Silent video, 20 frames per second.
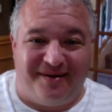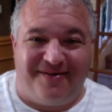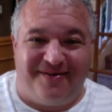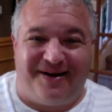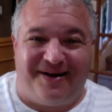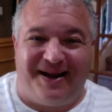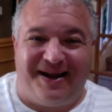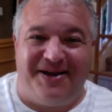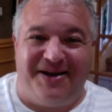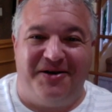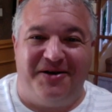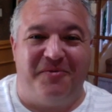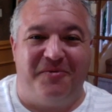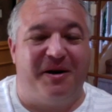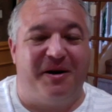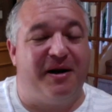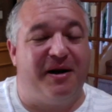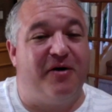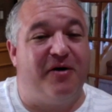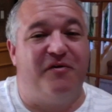right? No
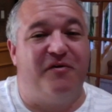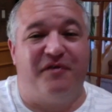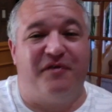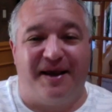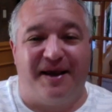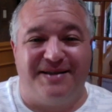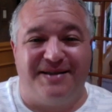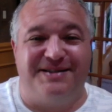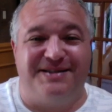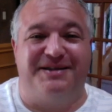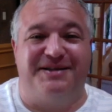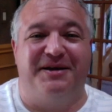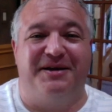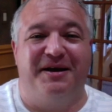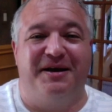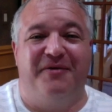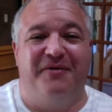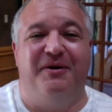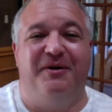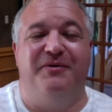matter how advanced
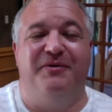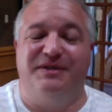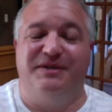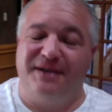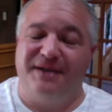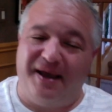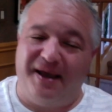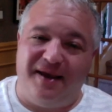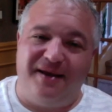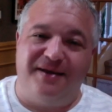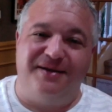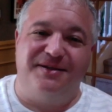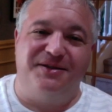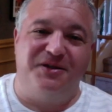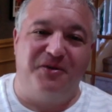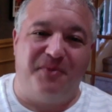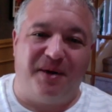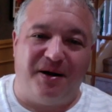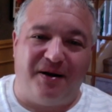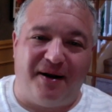what he was saying is,
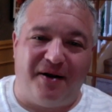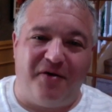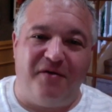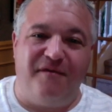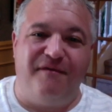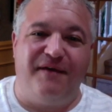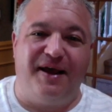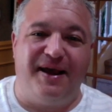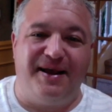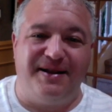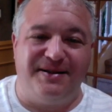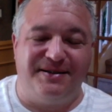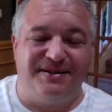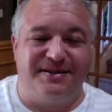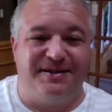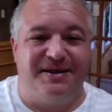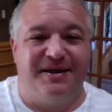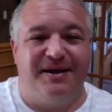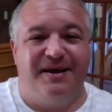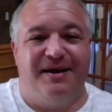no matter how
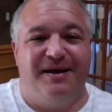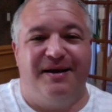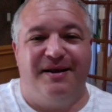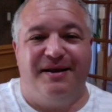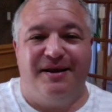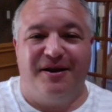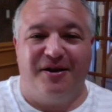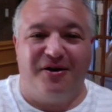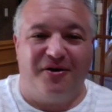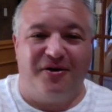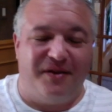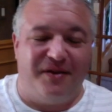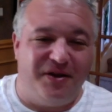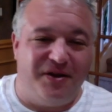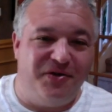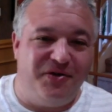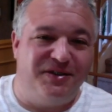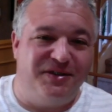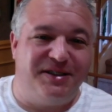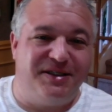advanced you know the
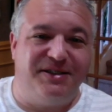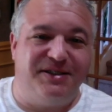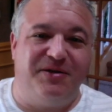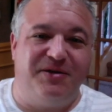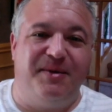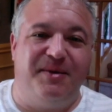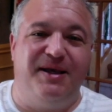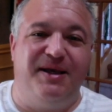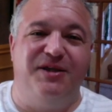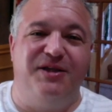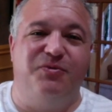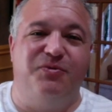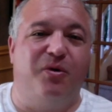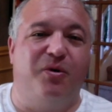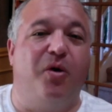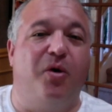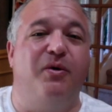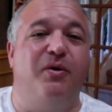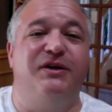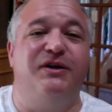new system is, we're
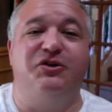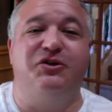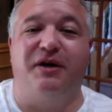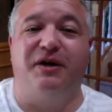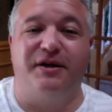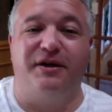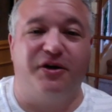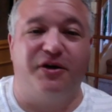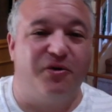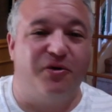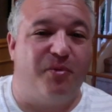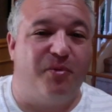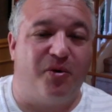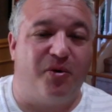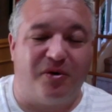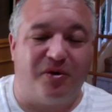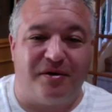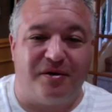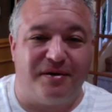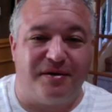always trying to do
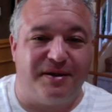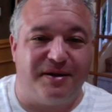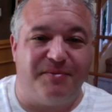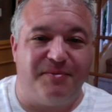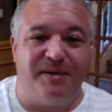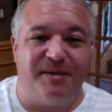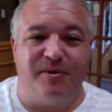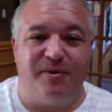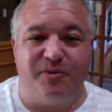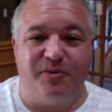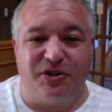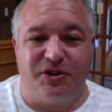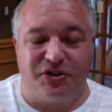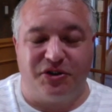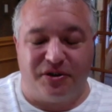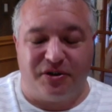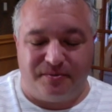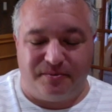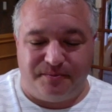more than maybe we should.